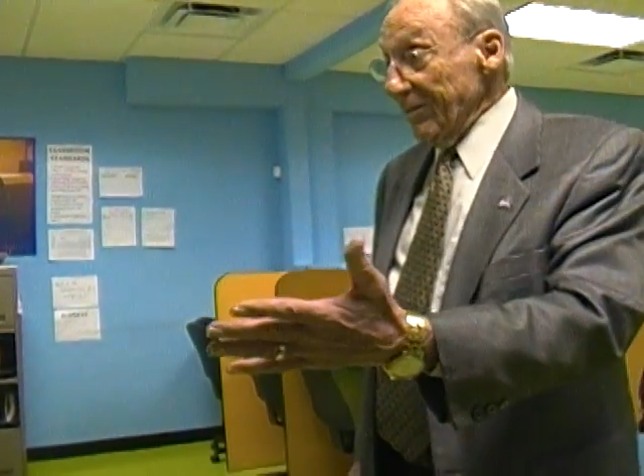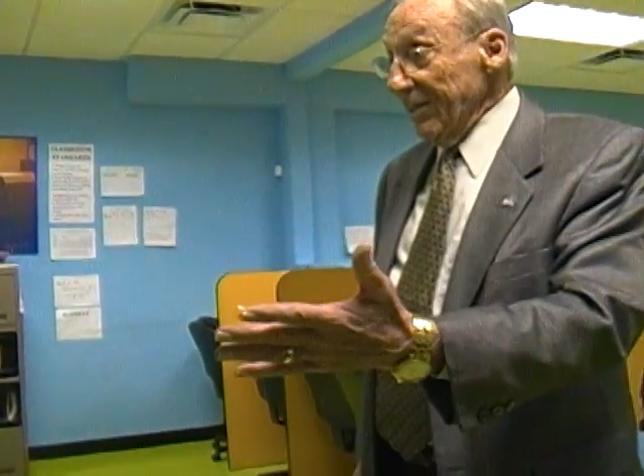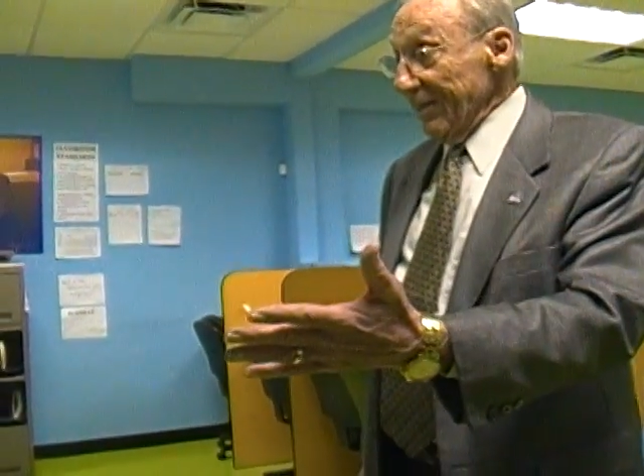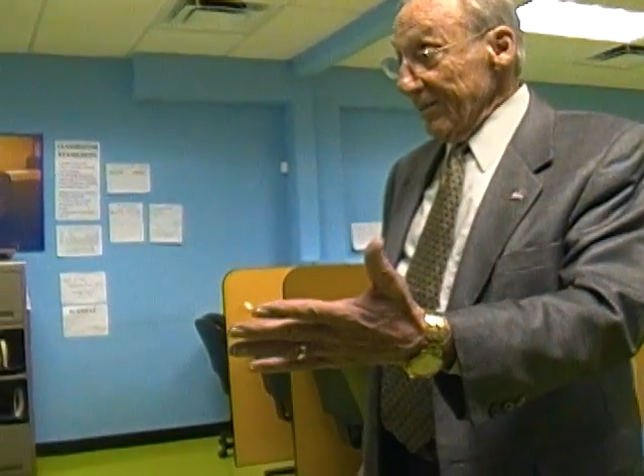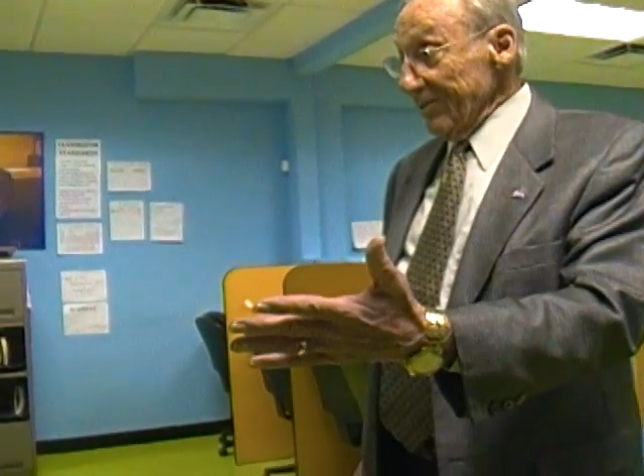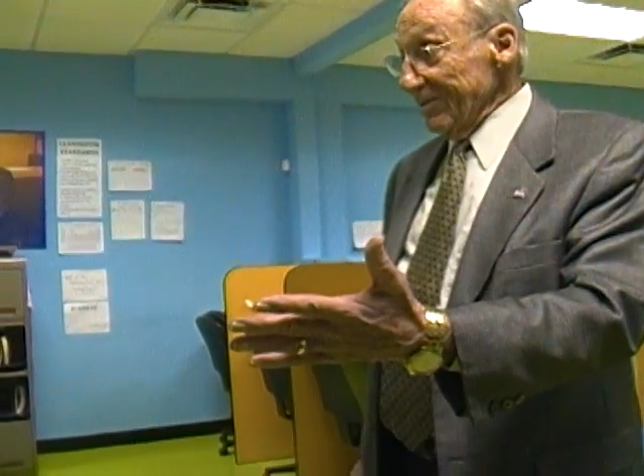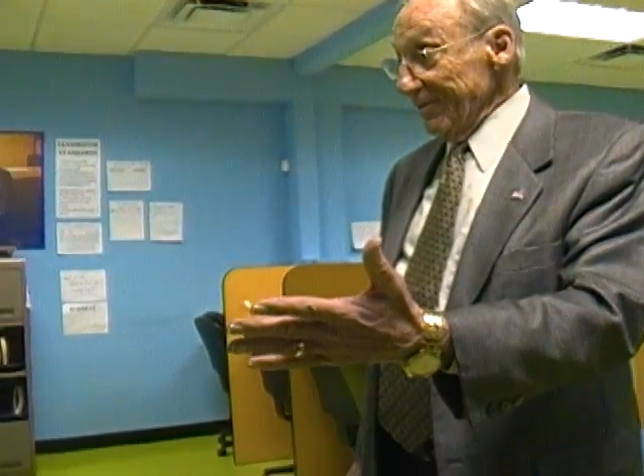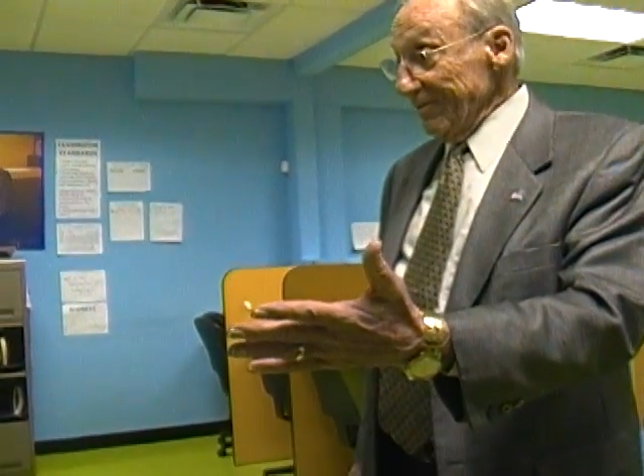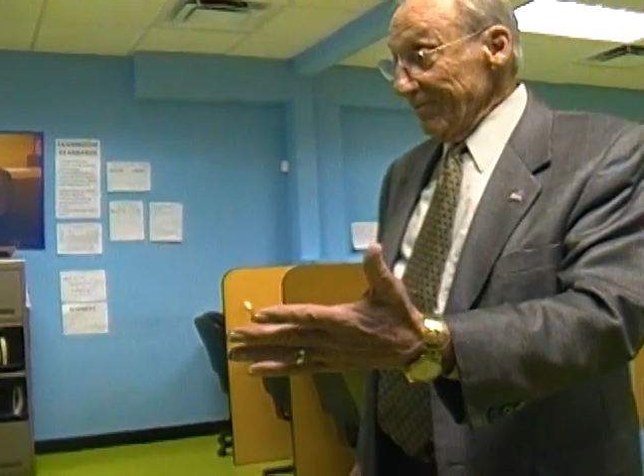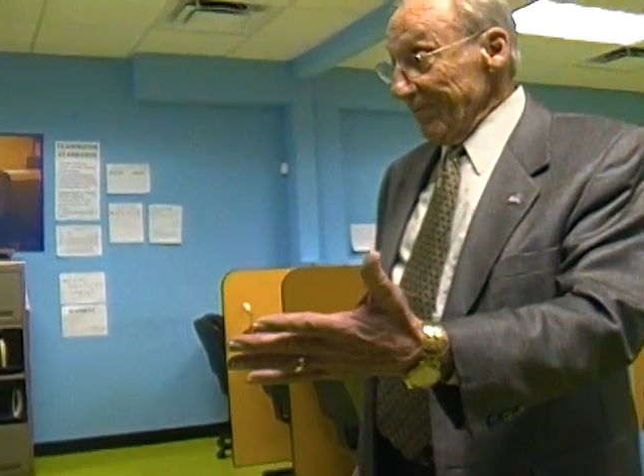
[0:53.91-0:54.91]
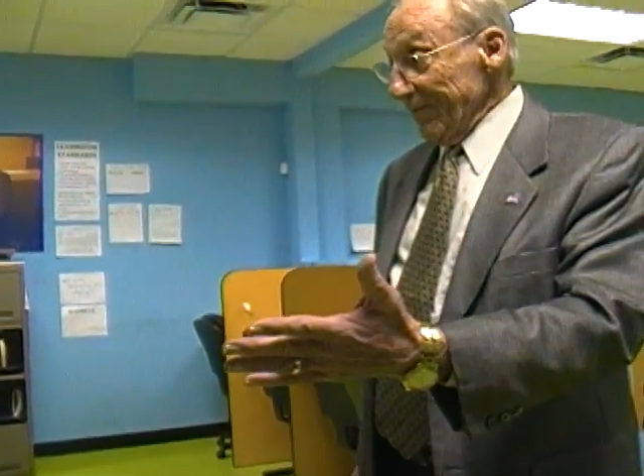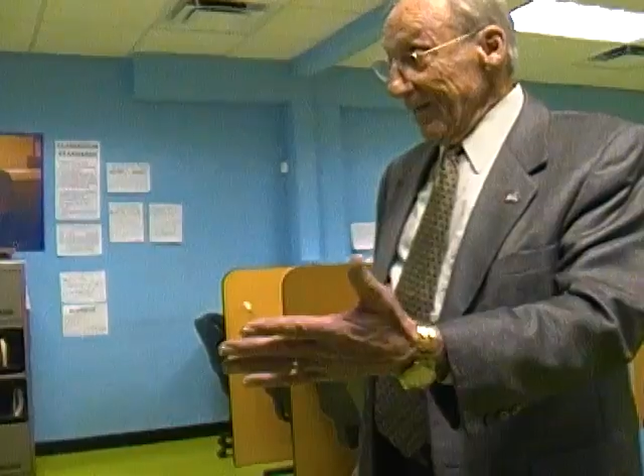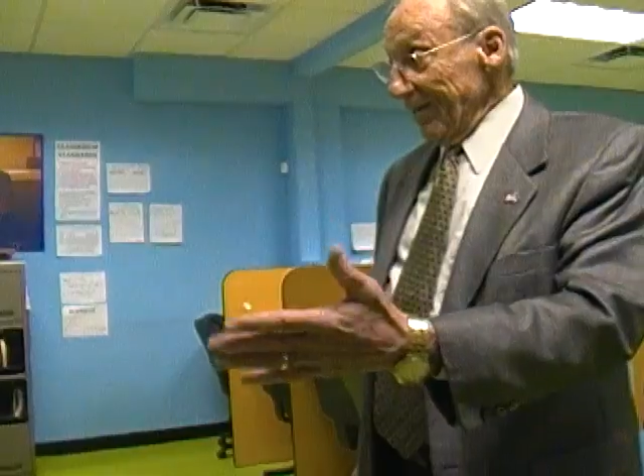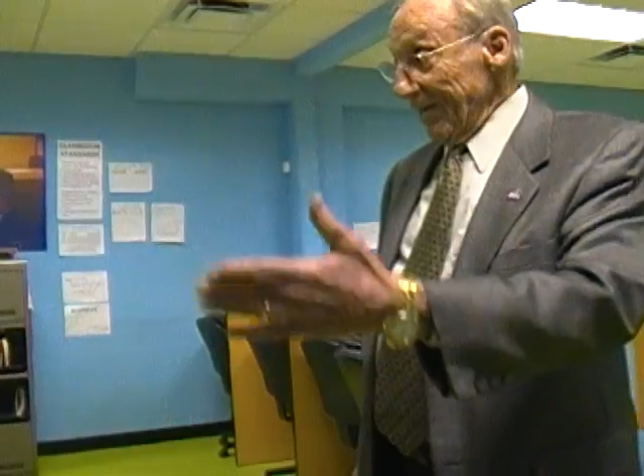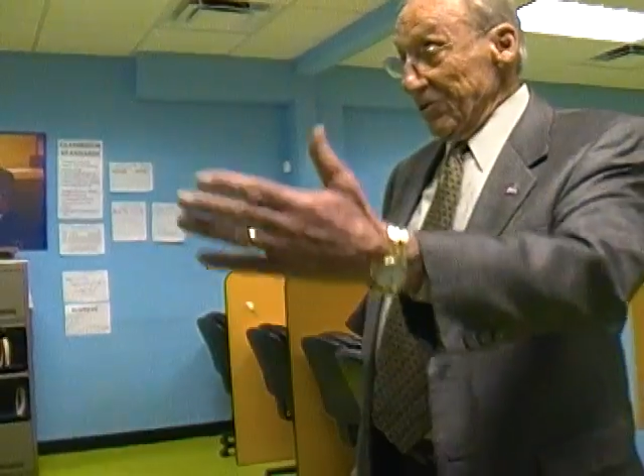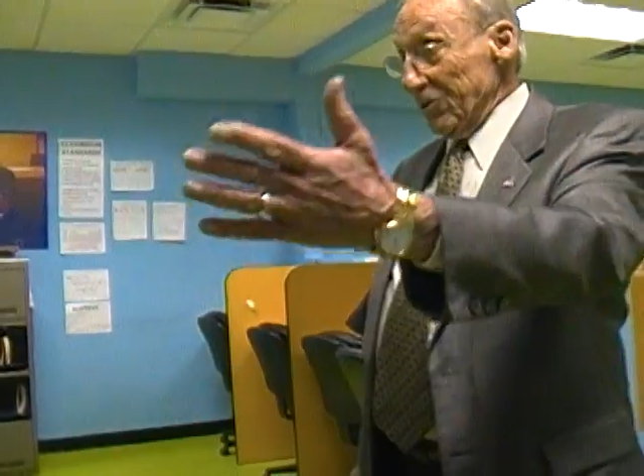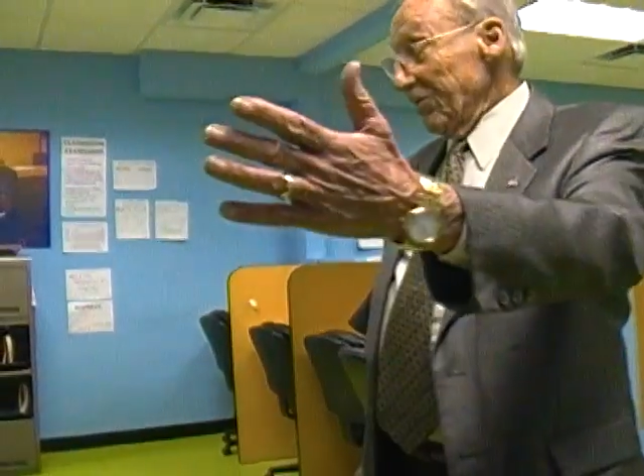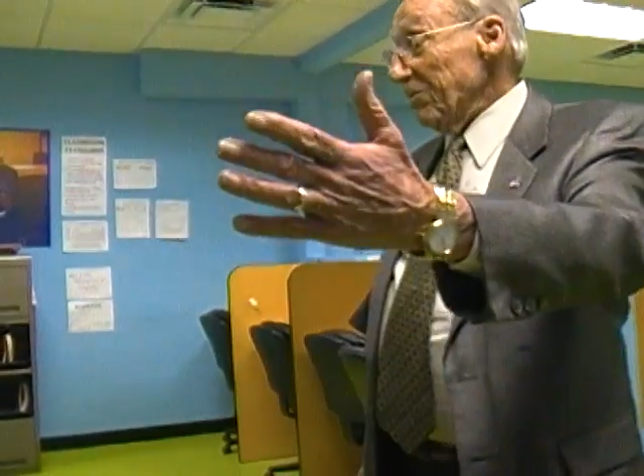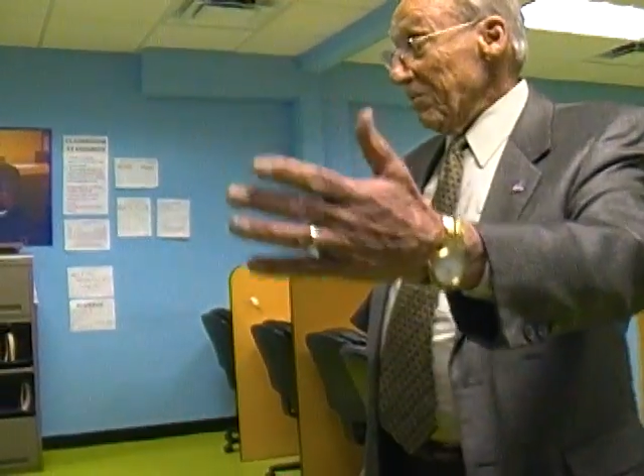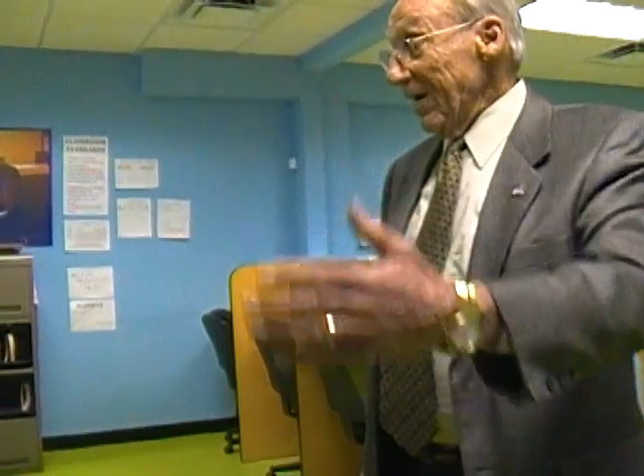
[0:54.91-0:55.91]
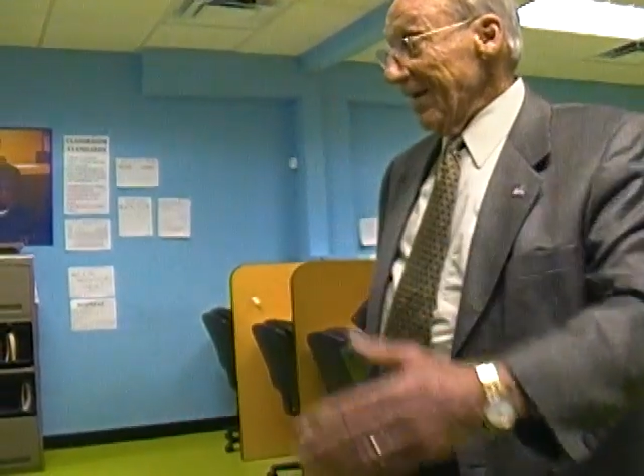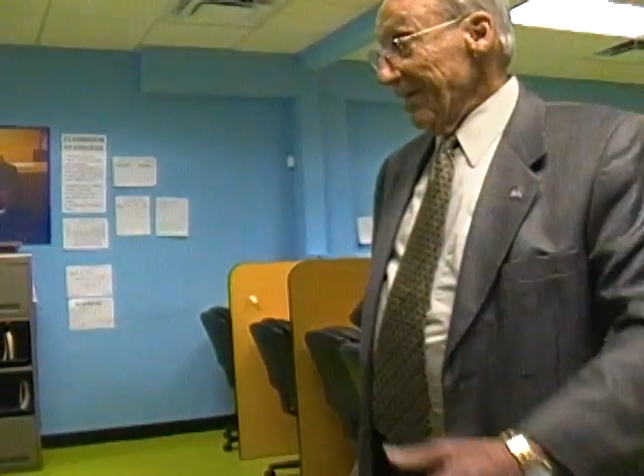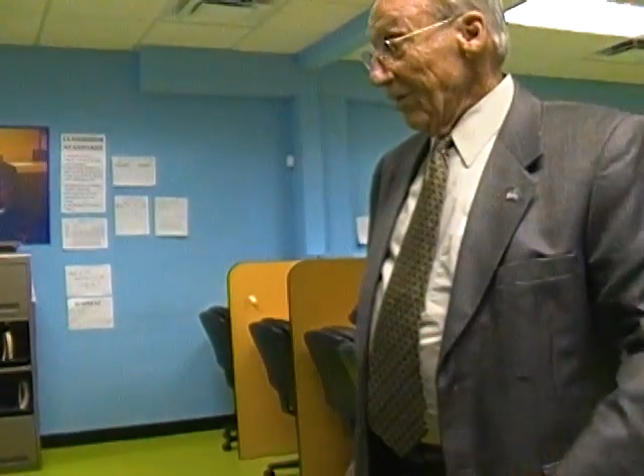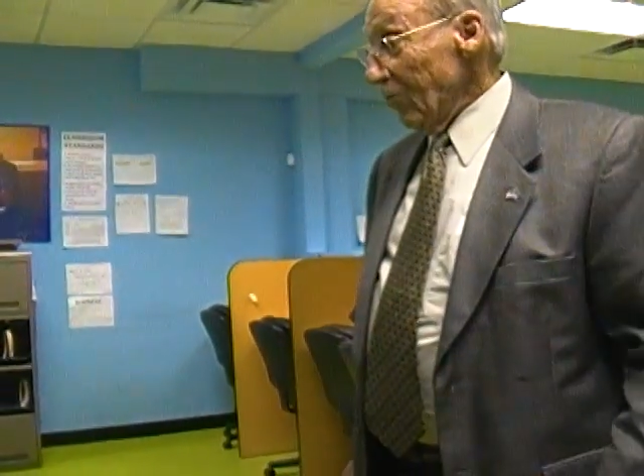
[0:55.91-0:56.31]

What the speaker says: class. And they sit in the back and they